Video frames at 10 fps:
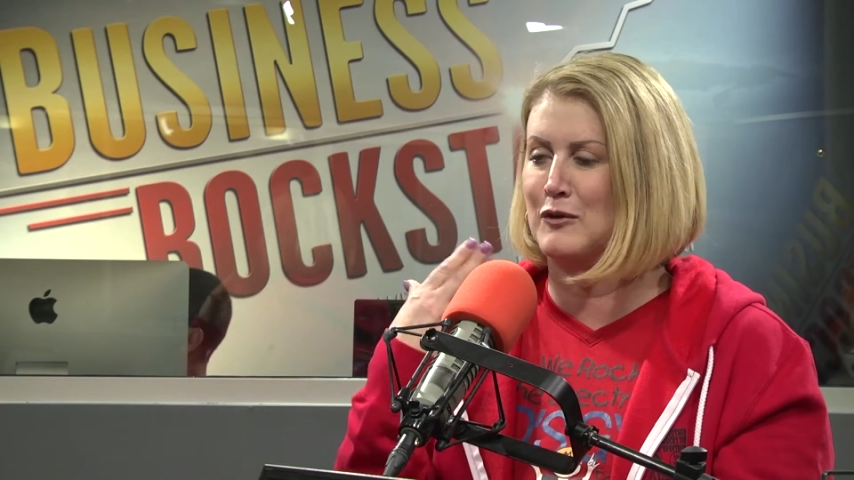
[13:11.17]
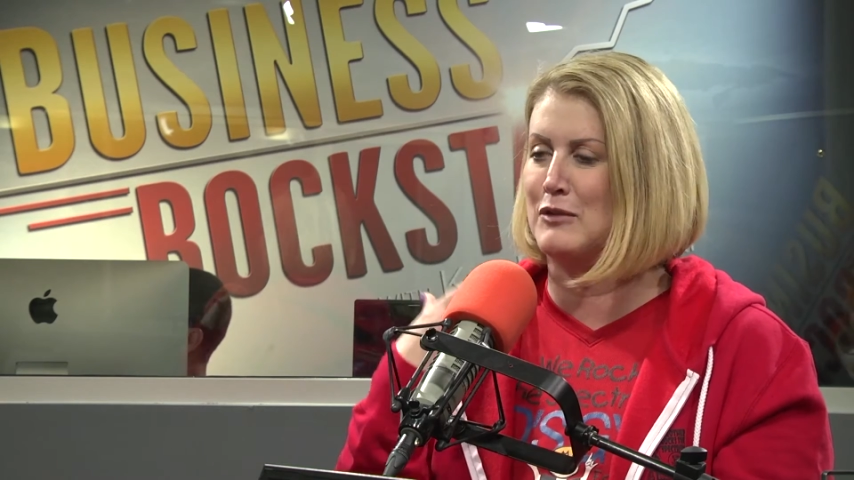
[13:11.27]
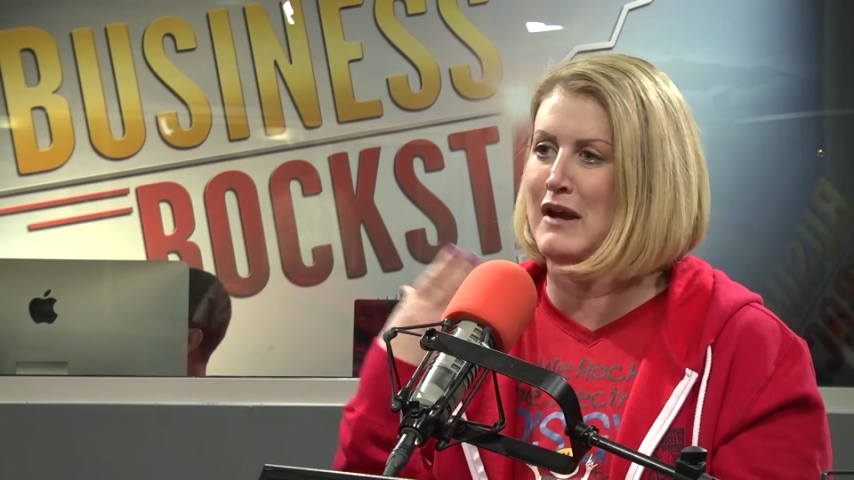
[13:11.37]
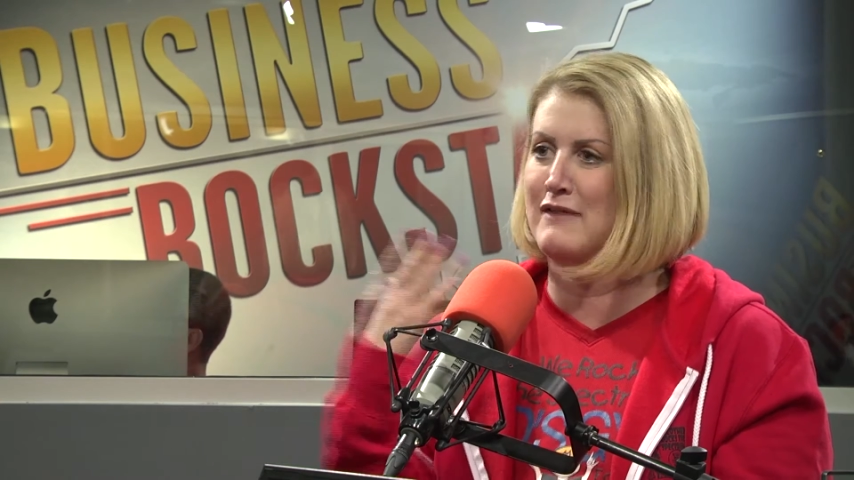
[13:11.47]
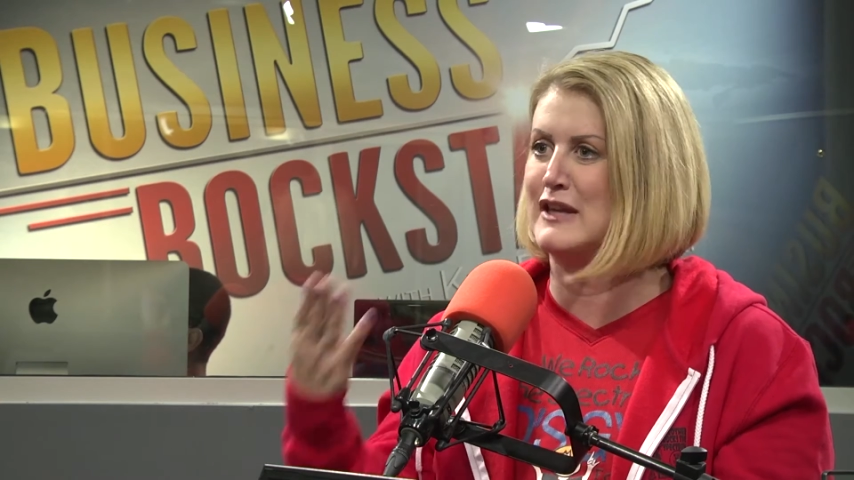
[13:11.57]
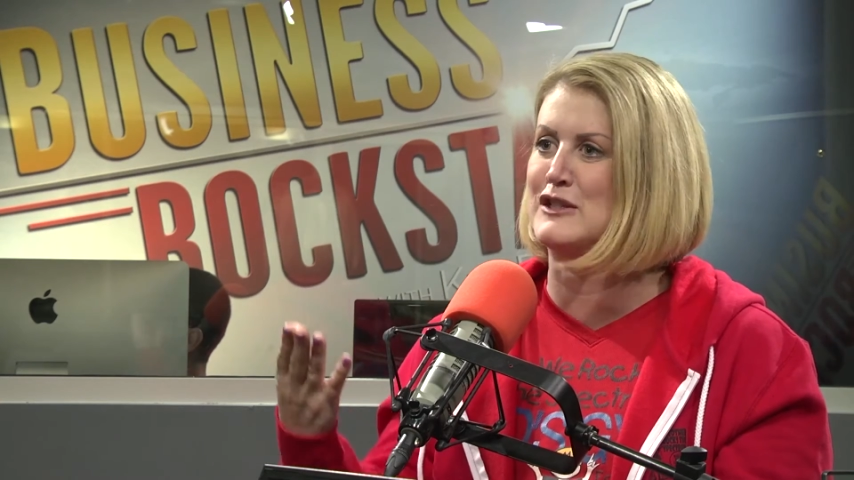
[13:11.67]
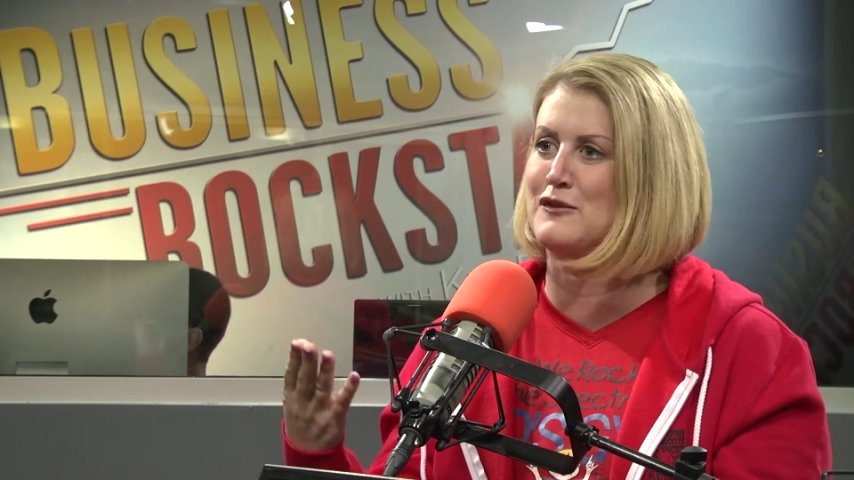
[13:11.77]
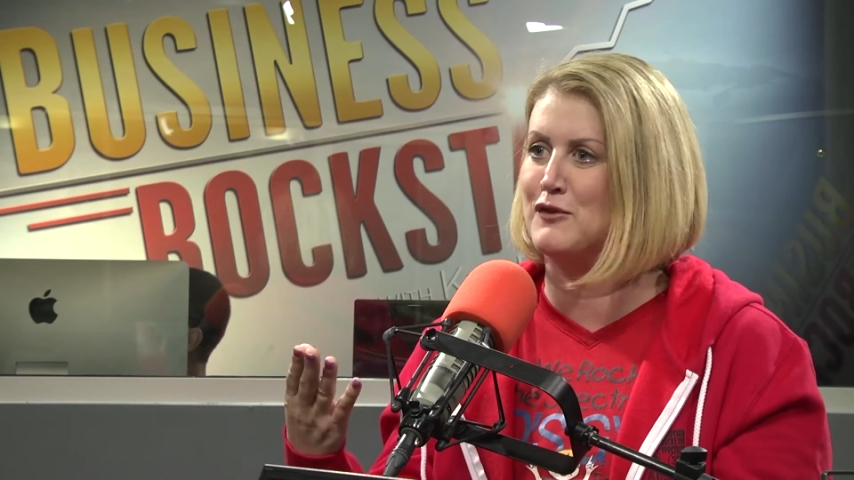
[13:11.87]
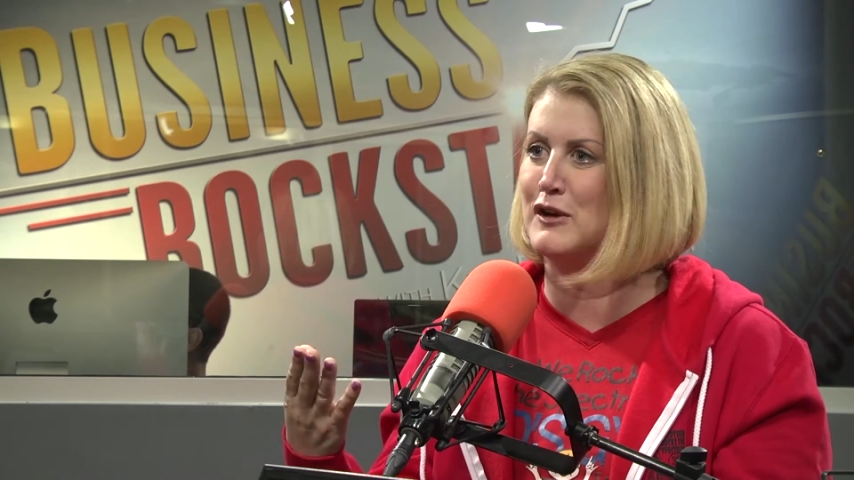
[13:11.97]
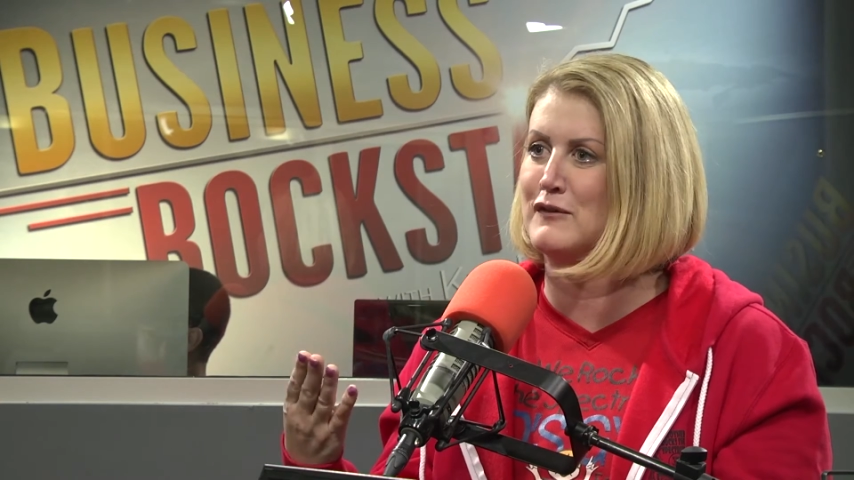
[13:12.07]
with my face in
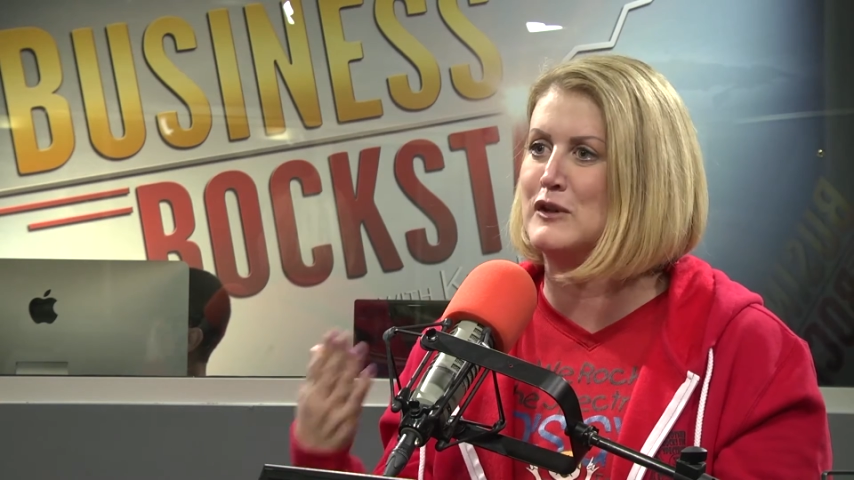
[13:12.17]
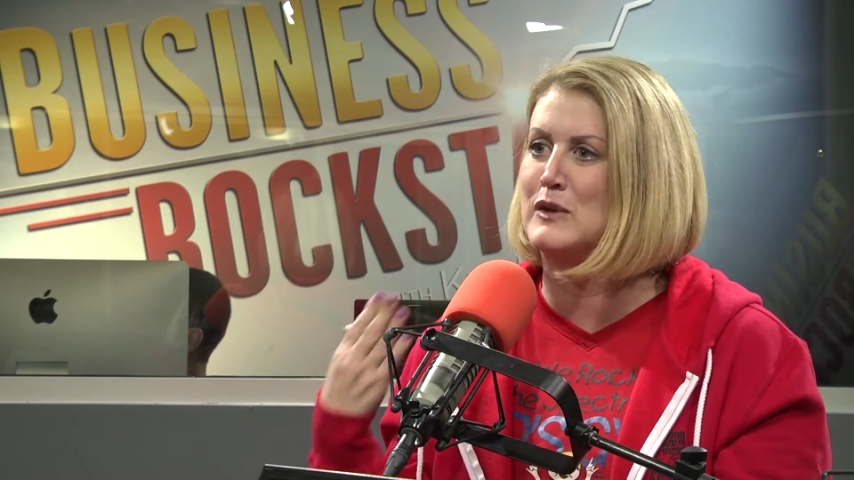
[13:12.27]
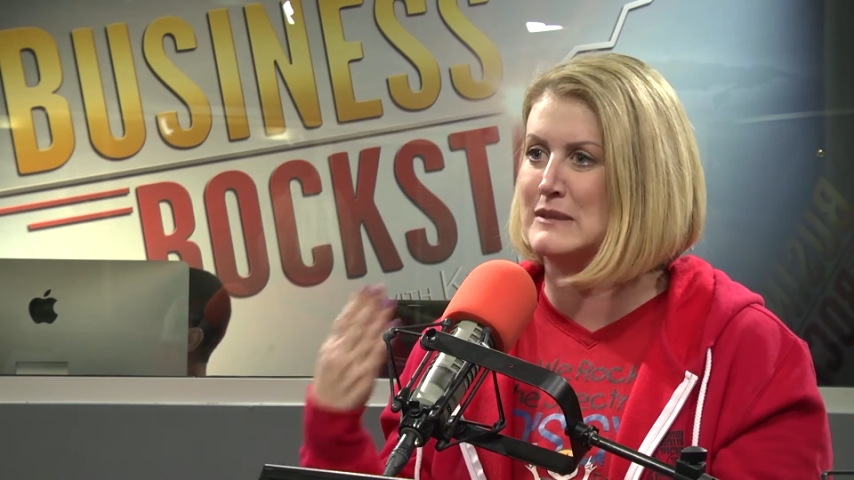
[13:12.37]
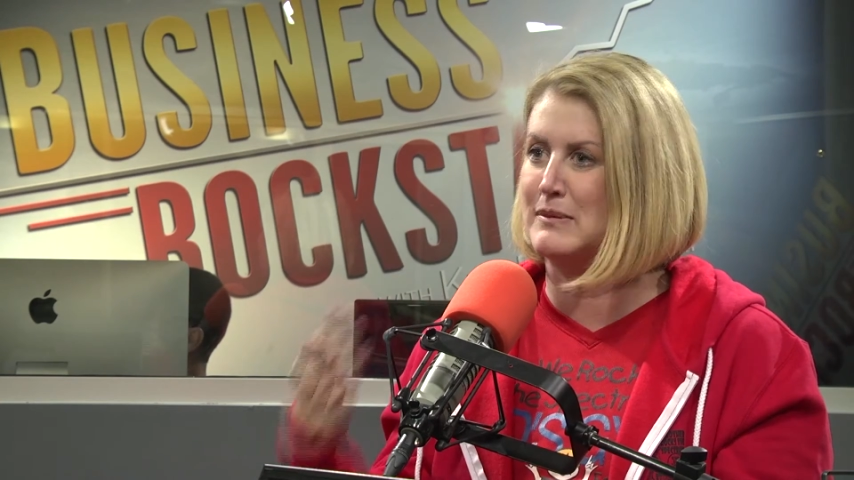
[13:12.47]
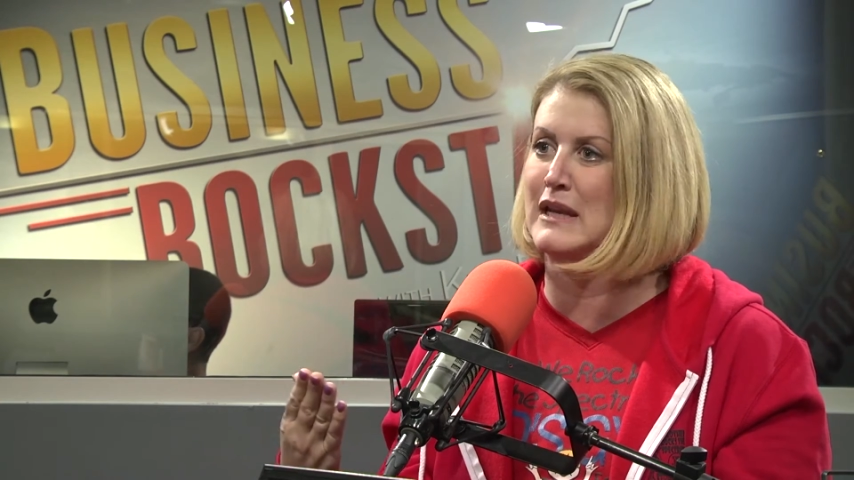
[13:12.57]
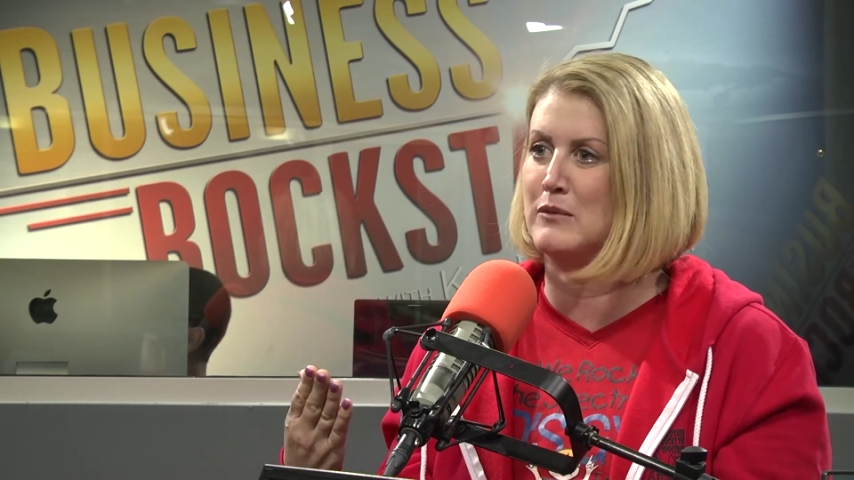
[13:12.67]
front of you explaining